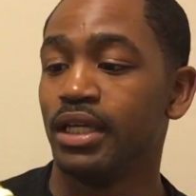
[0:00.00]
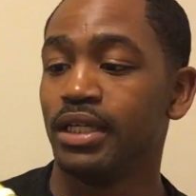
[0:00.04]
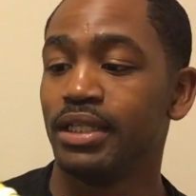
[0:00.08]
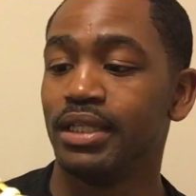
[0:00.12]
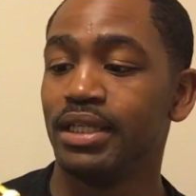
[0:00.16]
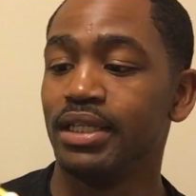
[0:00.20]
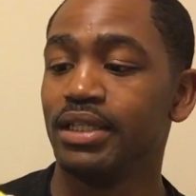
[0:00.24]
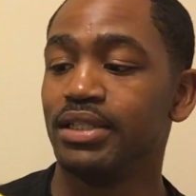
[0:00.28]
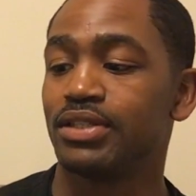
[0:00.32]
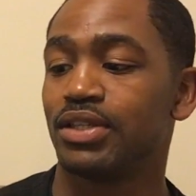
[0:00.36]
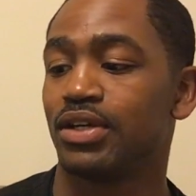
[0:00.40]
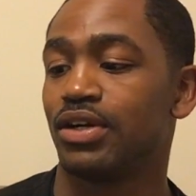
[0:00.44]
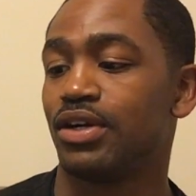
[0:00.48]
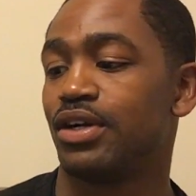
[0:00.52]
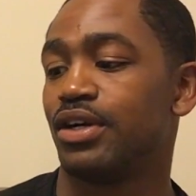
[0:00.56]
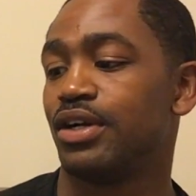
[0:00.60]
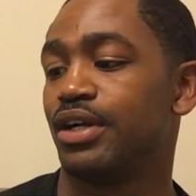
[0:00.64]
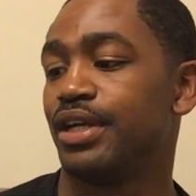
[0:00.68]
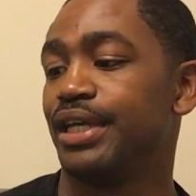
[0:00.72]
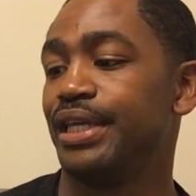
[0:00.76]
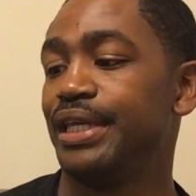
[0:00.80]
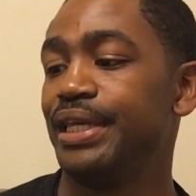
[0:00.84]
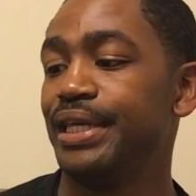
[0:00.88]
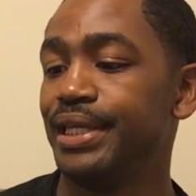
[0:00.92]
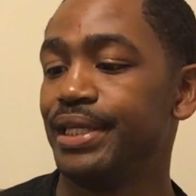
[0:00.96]
These are
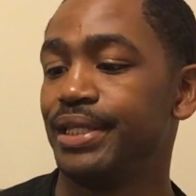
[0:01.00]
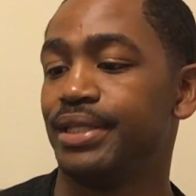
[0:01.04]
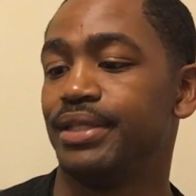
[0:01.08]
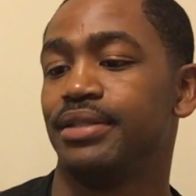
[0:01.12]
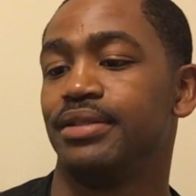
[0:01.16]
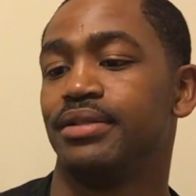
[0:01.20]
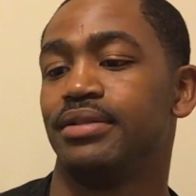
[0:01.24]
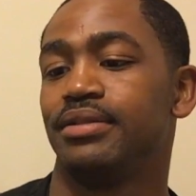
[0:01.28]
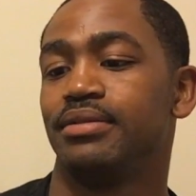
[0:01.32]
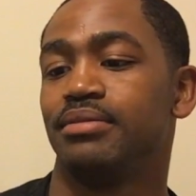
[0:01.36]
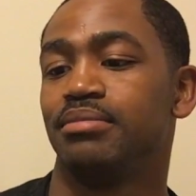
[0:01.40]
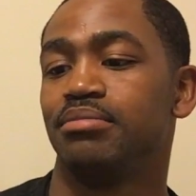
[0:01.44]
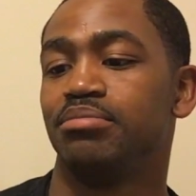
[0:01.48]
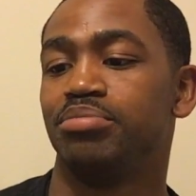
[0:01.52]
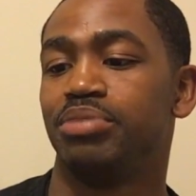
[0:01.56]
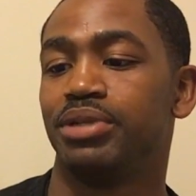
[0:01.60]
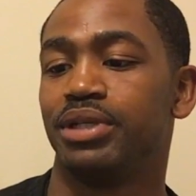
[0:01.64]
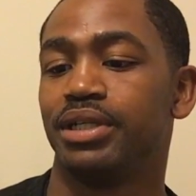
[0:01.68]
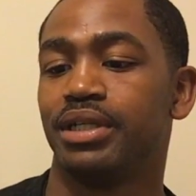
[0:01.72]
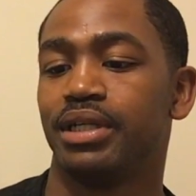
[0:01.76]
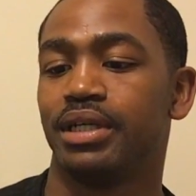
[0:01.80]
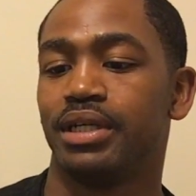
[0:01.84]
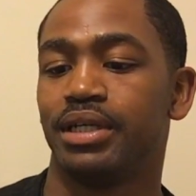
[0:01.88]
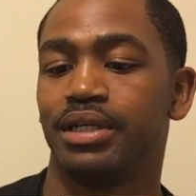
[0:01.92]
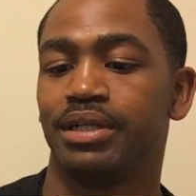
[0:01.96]
hit,
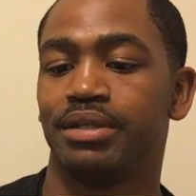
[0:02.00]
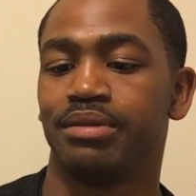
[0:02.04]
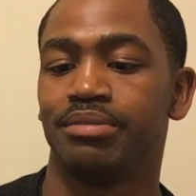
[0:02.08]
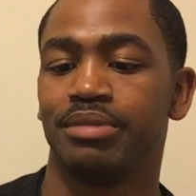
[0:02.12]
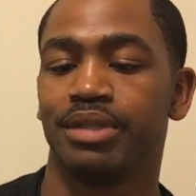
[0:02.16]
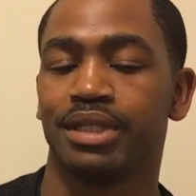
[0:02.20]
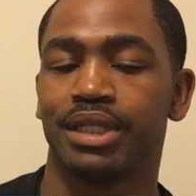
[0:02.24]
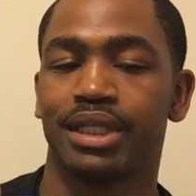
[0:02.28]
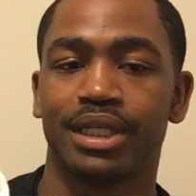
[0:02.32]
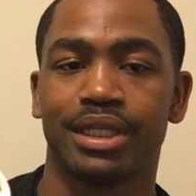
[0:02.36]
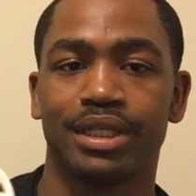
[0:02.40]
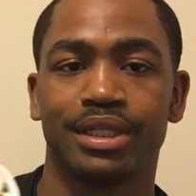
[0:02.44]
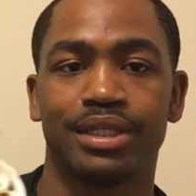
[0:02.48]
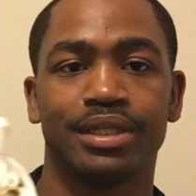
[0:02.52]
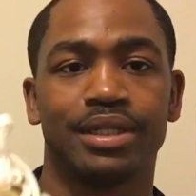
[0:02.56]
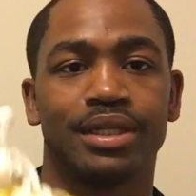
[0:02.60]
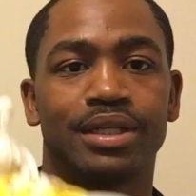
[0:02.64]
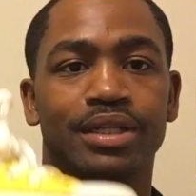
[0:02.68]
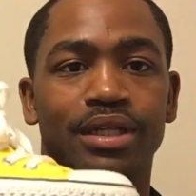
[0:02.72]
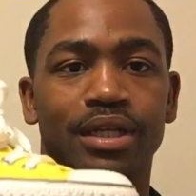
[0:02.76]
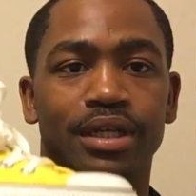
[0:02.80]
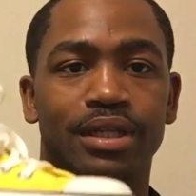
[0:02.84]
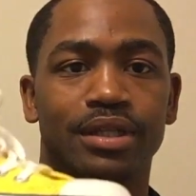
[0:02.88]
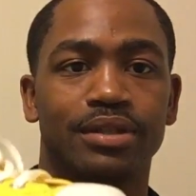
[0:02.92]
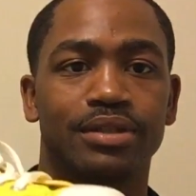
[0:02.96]
but again,
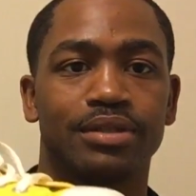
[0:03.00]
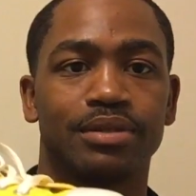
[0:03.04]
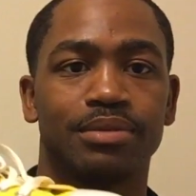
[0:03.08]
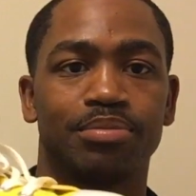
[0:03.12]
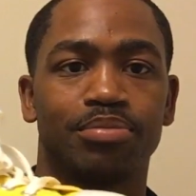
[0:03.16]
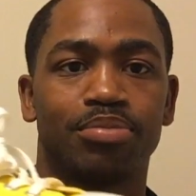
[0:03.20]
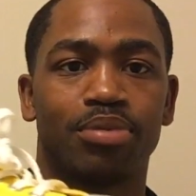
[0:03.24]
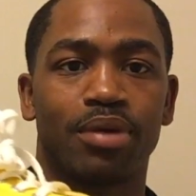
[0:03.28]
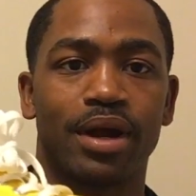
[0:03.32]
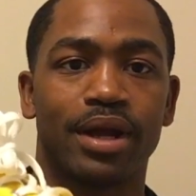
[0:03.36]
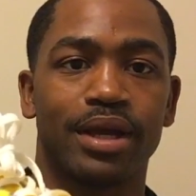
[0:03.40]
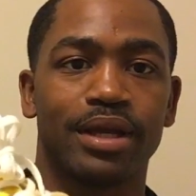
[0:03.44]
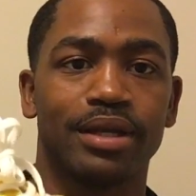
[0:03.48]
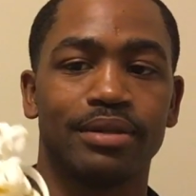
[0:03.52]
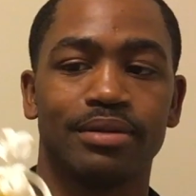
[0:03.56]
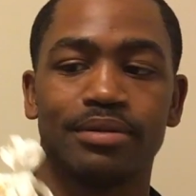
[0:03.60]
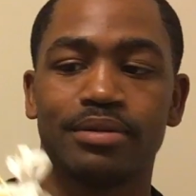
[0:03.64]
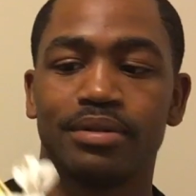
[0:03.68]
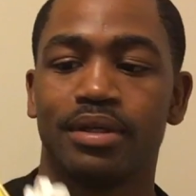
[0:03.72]
another bright,